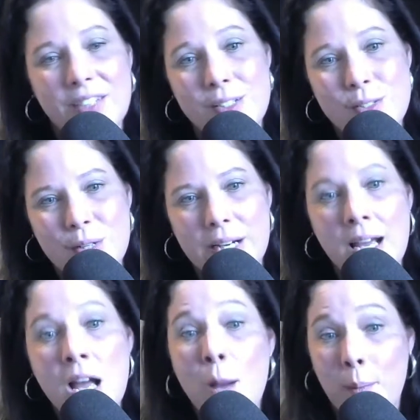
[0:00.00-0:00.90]
funny story,
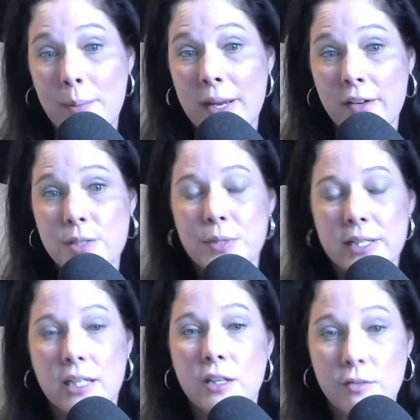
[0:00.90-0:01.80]
my parents were
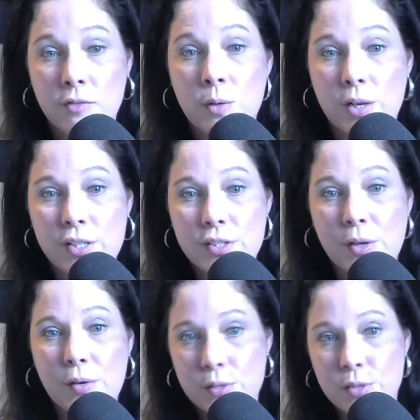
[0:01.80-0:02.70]
getting a divorce.
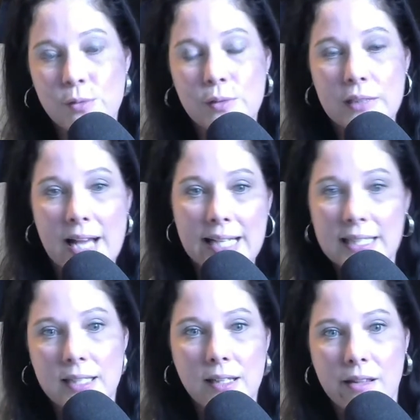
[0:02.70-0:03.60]
So to
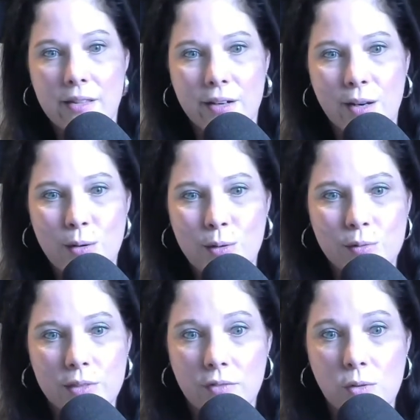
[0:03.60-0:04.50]
lighten the whole
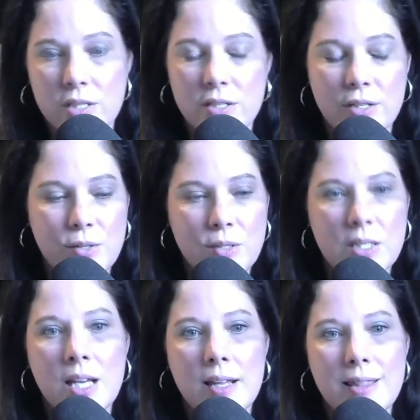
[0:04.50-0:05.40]
divorce news,
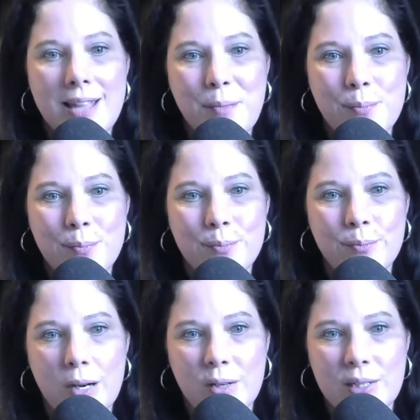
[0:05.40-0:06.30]
they
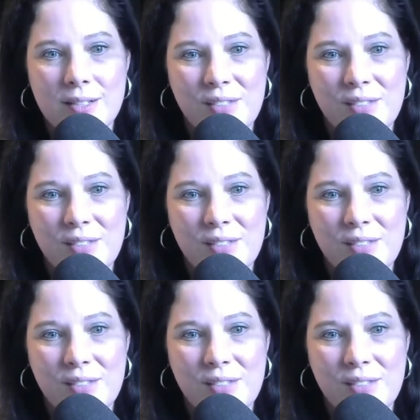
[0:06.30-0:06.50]
bought us a